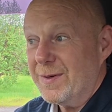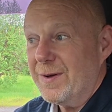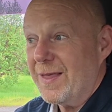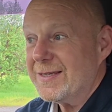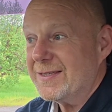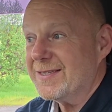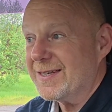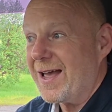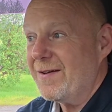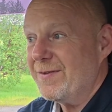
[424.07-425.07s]
You know, that's the
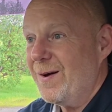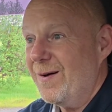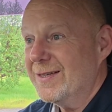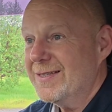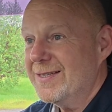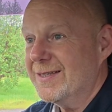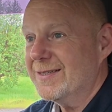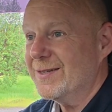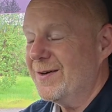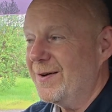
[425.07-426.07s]
start of it all, isn't
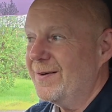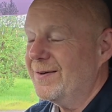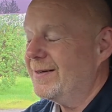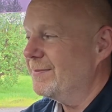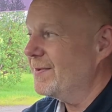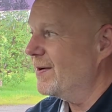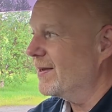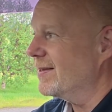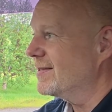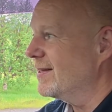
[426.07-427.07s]
it? So I'm not
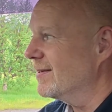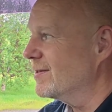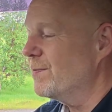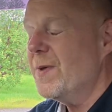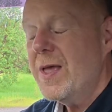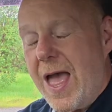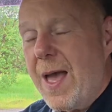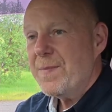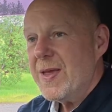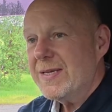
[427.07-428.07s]
against that. So
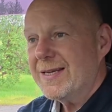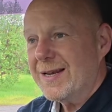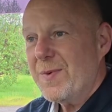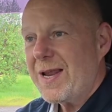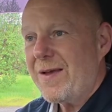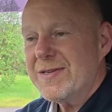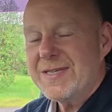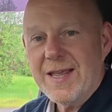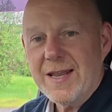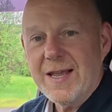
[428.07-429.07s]
basically, when I have a
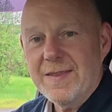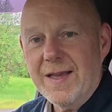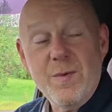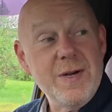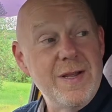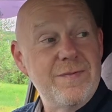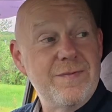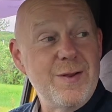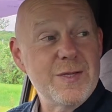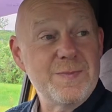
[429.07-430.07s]
day like that, when I've
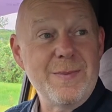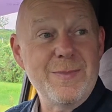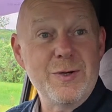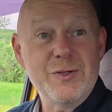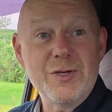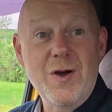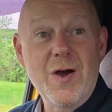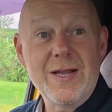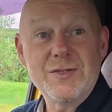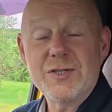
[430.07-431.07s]
lost my
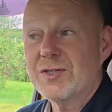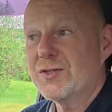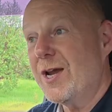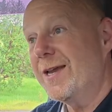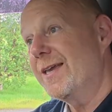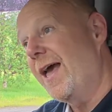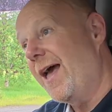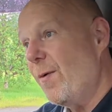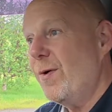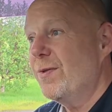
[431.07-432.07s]
mojo, I just try and get
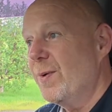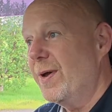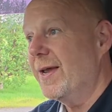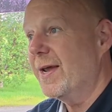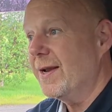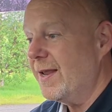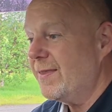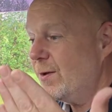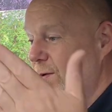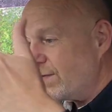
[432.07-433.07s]
out of the way and
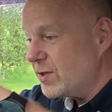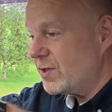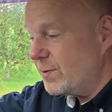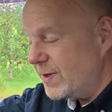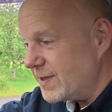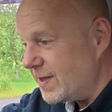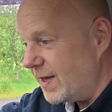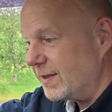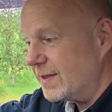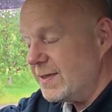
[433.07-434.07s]
let the universe do its
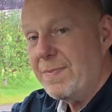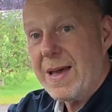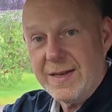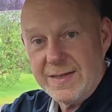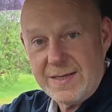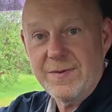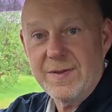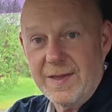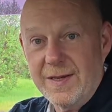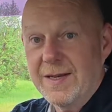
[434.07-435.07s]
thing to balance
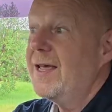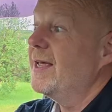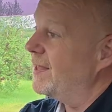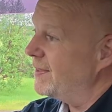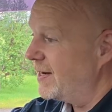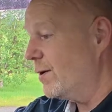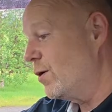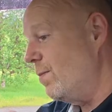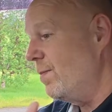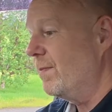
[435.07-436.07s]
everything, and then I'll
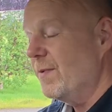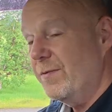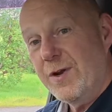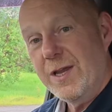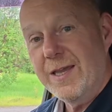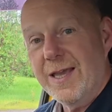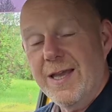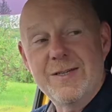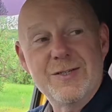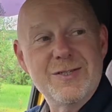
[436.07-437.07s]
come and
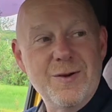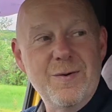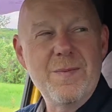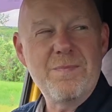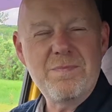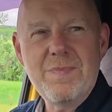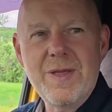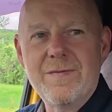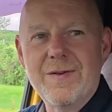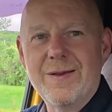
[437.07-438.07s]
re-engage. So it was a
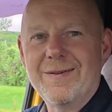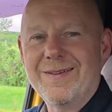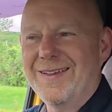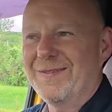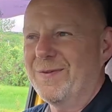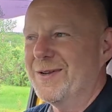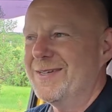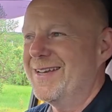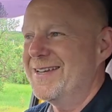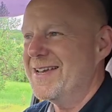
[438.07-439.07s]
bit of a funny
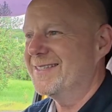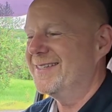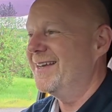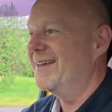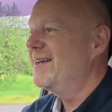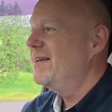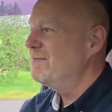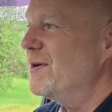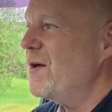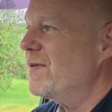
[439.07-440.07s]
day yesterday,
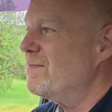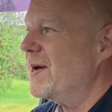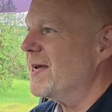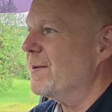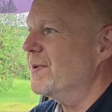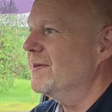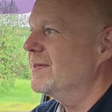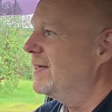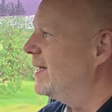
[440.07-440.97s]
but nothing bad happened.